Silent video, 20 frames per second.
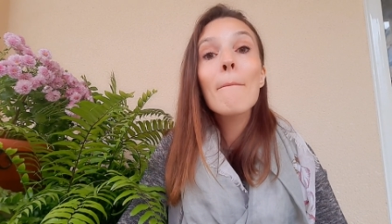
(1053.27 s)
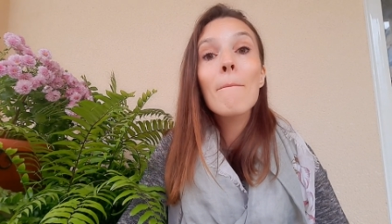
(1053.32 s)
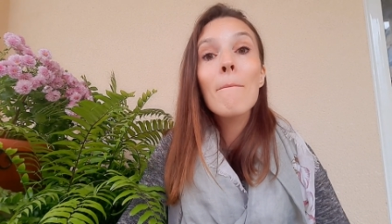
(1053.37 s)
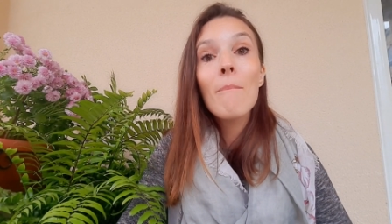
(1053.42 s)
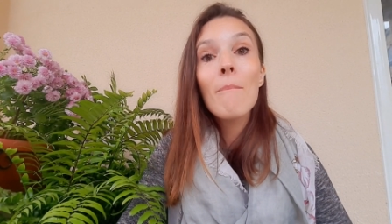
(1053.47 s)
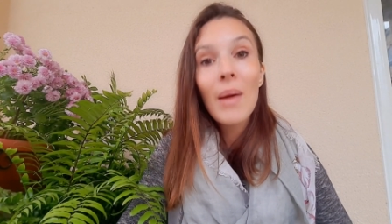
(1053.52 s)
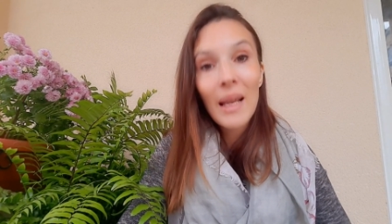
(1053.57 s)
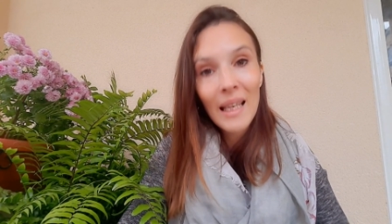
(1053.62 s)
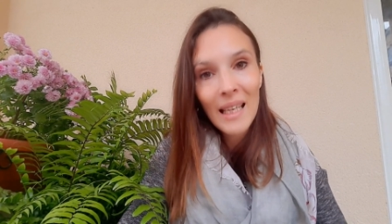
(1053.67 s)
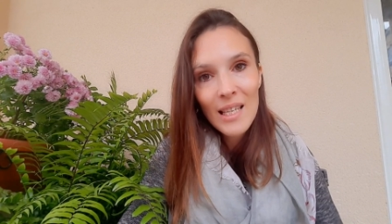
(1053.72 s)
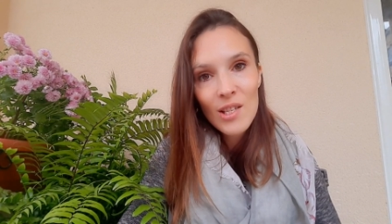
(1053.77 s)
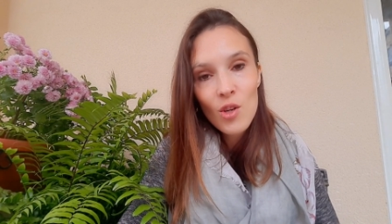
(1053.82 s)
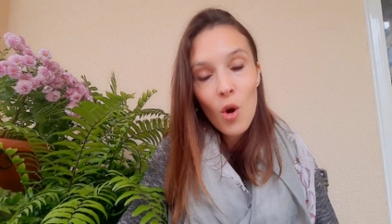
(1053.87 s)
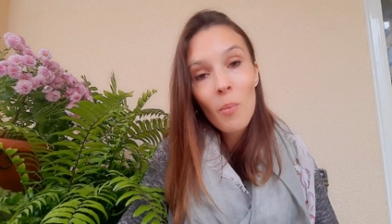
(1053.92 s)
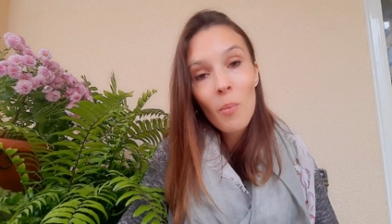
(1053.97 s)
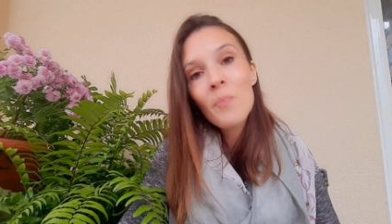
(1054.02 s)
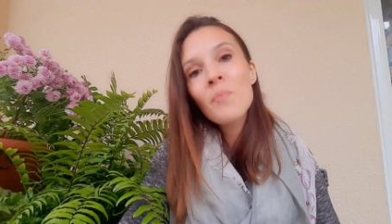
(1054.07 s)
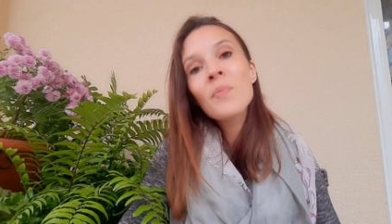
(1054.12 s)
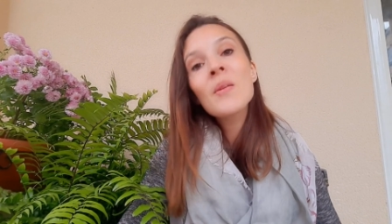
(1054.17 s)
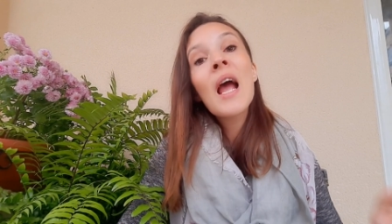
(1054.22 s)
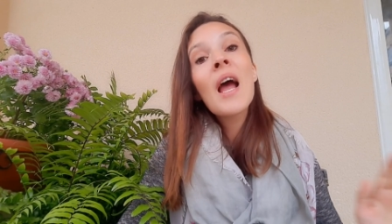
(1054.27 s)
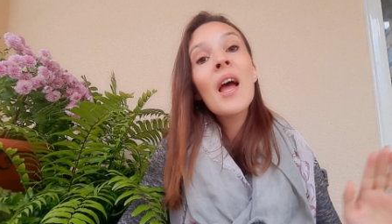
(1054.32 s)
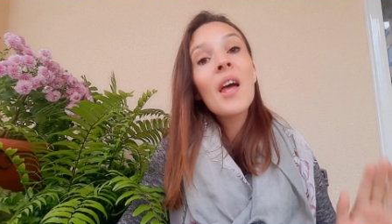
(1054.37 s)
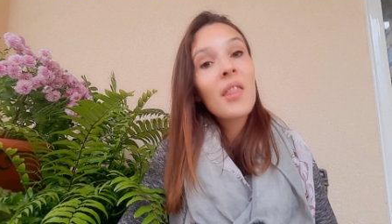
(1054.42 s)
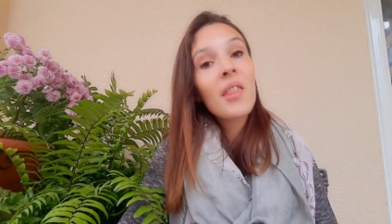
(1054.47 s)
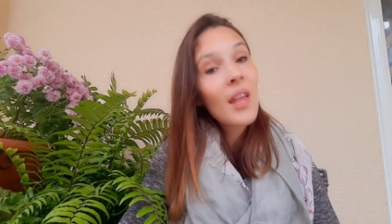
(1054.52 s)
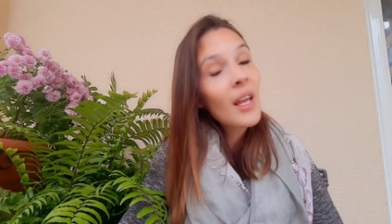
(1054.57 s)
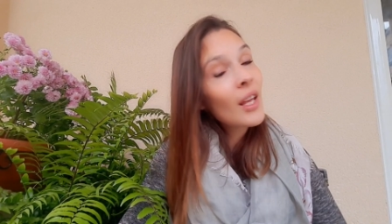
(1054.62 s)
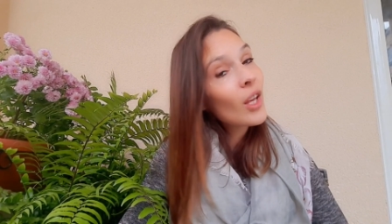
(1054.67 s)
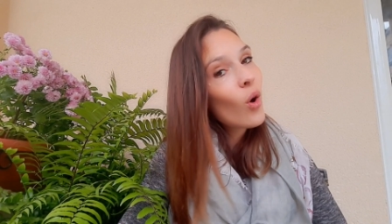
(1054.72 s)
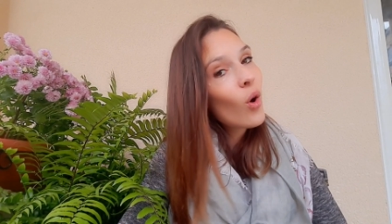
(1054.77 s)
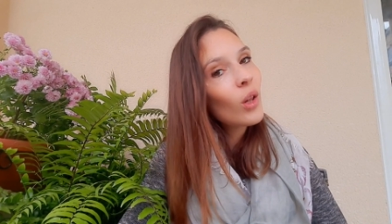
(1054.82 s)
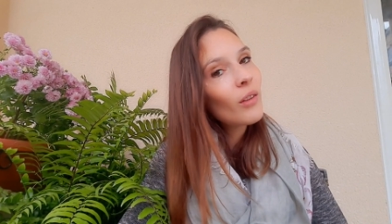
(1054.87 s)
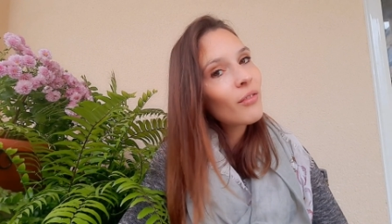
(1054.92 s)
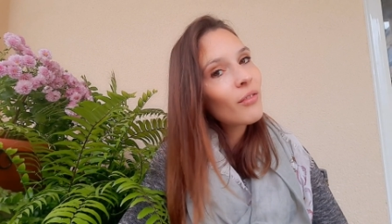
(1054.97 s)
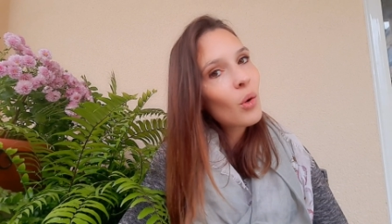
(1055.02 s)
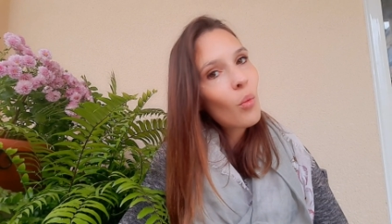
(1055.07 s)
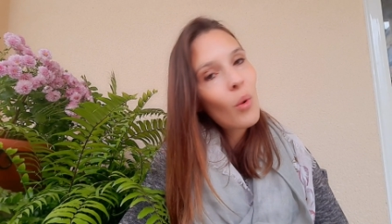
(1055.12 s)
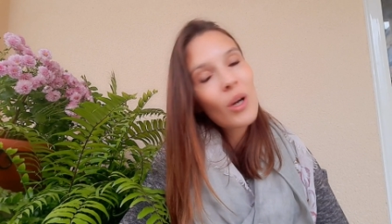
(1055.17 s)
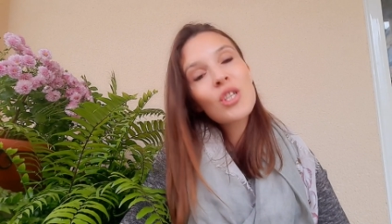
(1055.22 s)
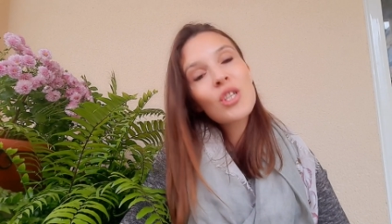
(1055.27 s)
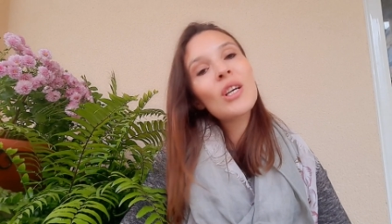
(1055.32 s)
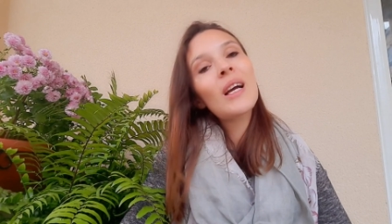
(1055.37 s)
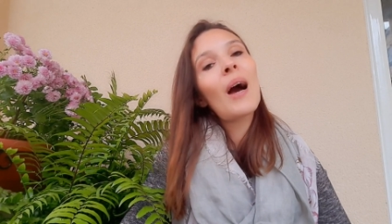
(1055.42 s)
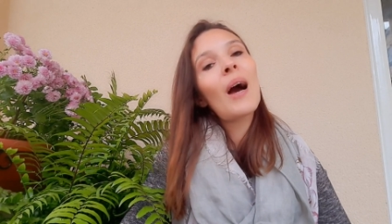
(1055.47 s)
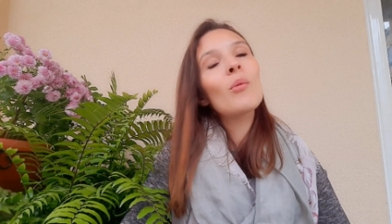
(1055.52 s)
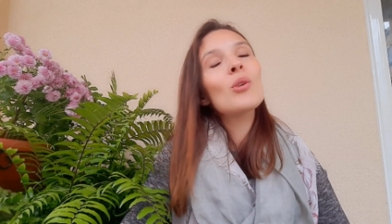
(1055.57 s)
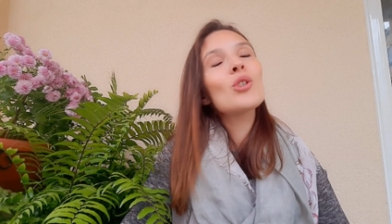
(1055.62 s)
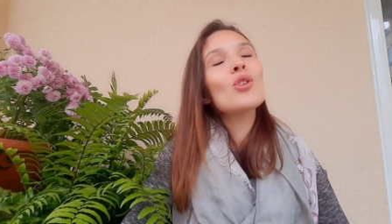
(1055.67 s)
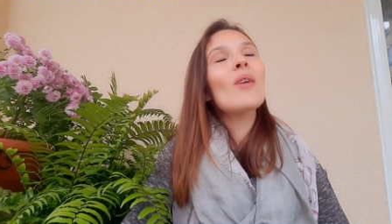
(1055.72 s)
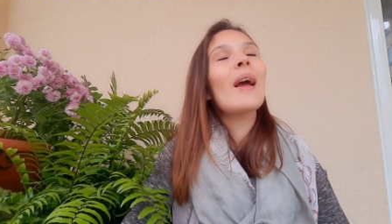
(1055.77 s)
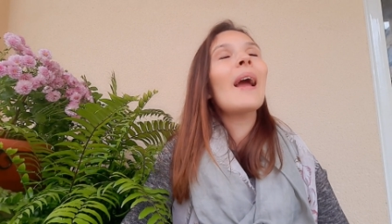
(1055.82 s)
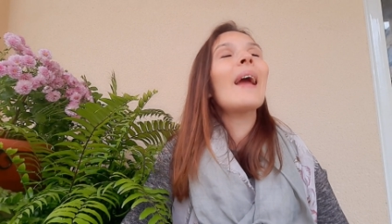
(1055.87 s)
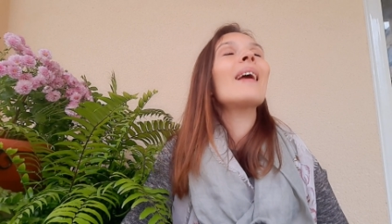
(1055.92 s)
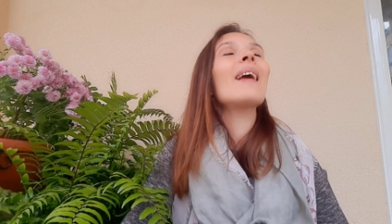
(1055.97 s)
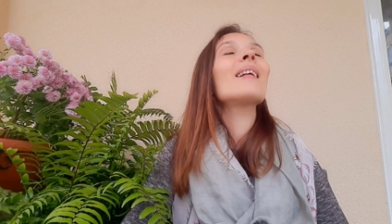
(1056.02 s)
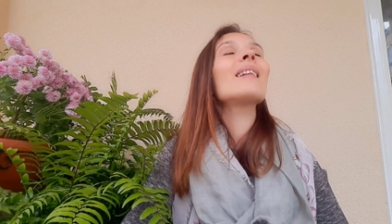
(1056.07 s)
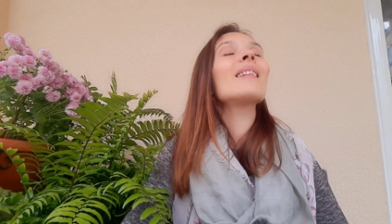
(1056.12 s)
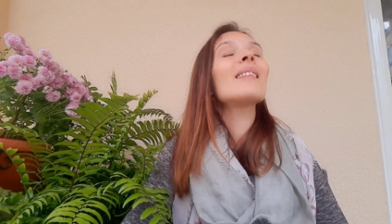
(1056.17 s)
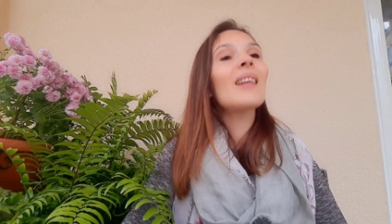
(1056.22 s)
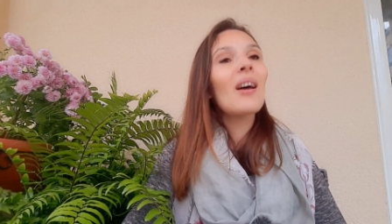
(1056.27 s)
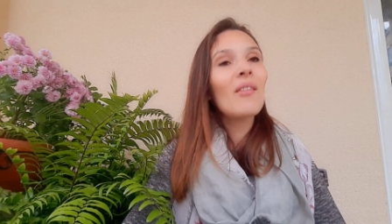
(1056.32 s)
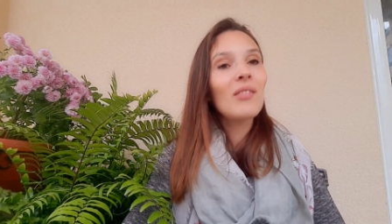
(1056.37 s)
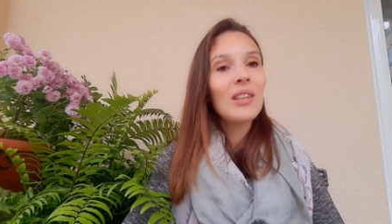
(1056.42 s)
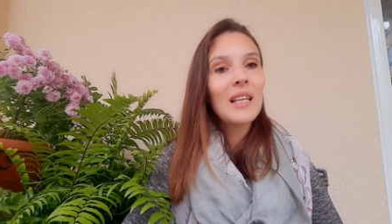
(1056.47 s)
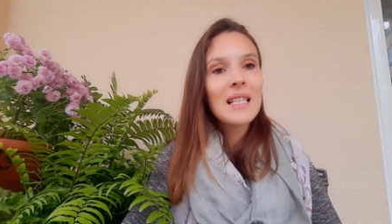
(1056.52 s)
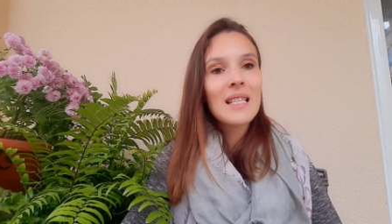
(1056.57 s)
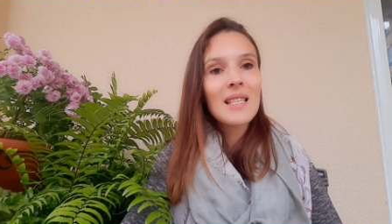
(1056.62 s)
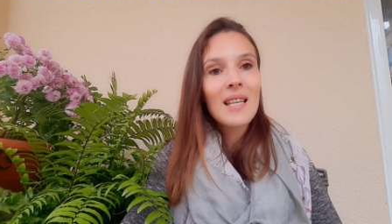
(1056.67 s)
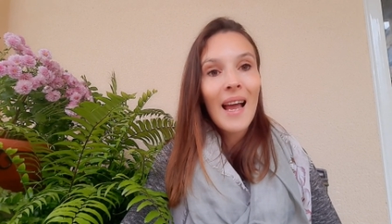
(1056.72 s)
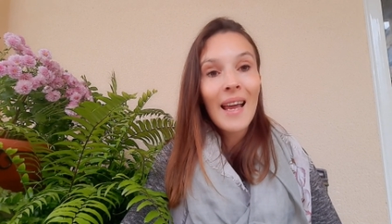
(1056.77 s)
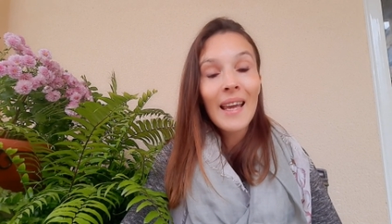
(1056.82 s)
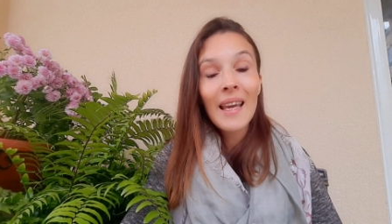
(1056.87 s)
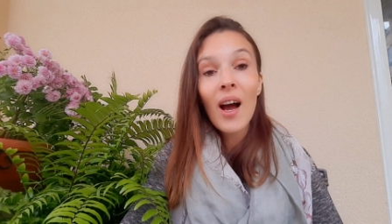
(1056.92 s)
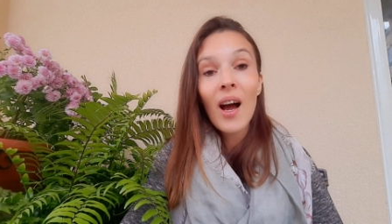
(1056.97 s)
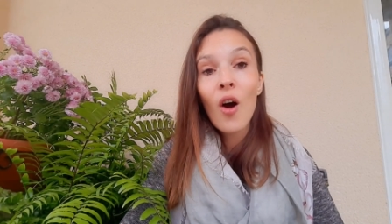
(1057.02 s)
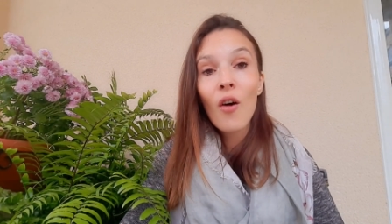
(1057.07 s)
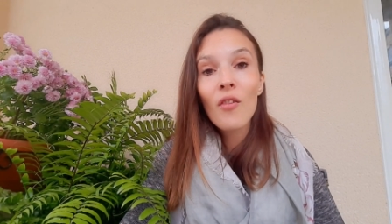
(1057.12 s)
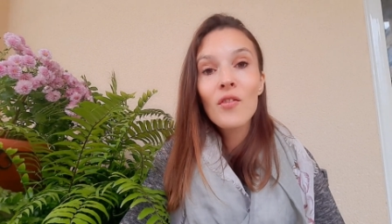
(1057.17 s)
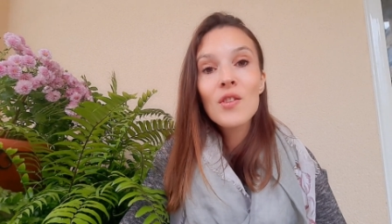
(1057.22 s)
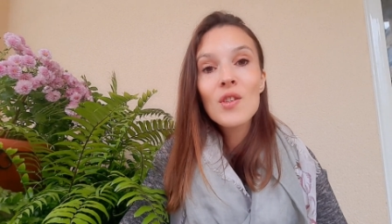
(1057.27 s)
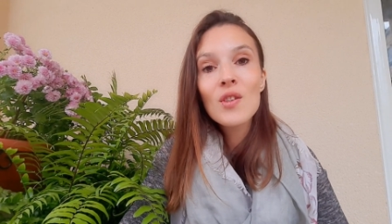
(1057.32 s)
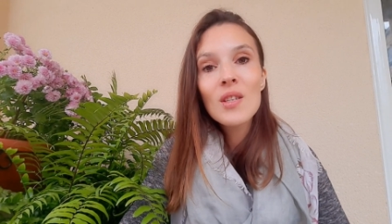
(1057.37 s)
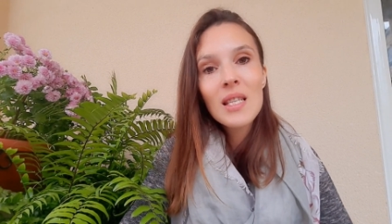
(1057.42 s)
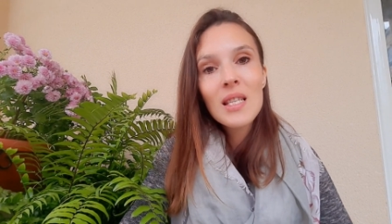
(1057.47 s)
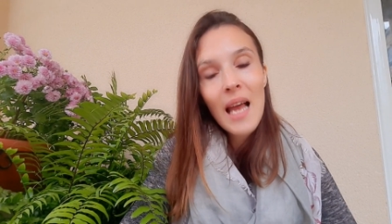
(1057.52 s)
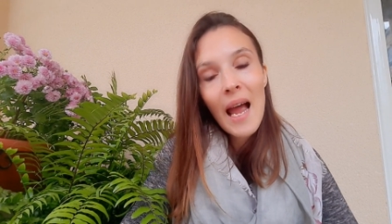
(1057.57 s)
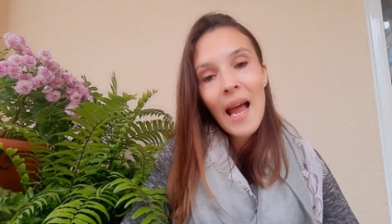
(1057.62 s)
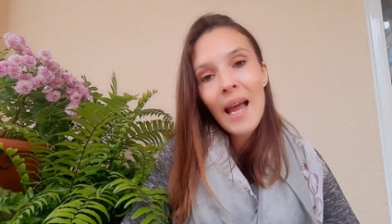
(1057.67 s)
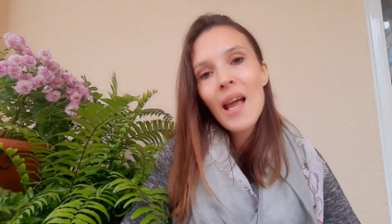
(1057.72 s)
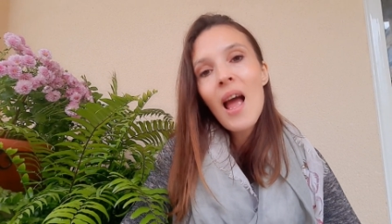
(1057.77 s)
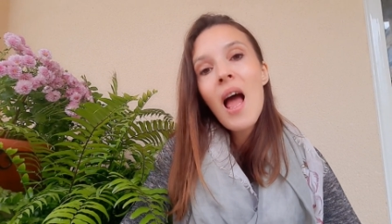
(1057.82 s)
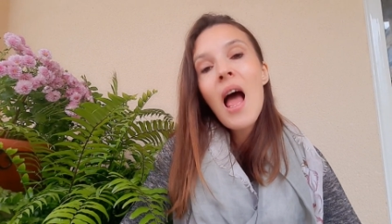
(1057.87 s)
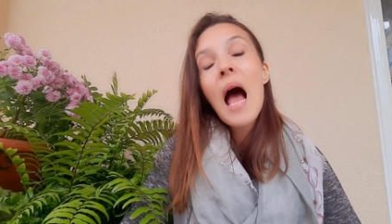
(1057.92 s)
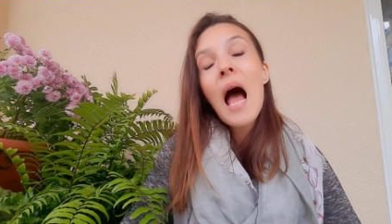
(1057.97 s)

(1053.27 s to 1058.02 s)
Benidorm. Thank you all for watching. I wish you a lovely day of today.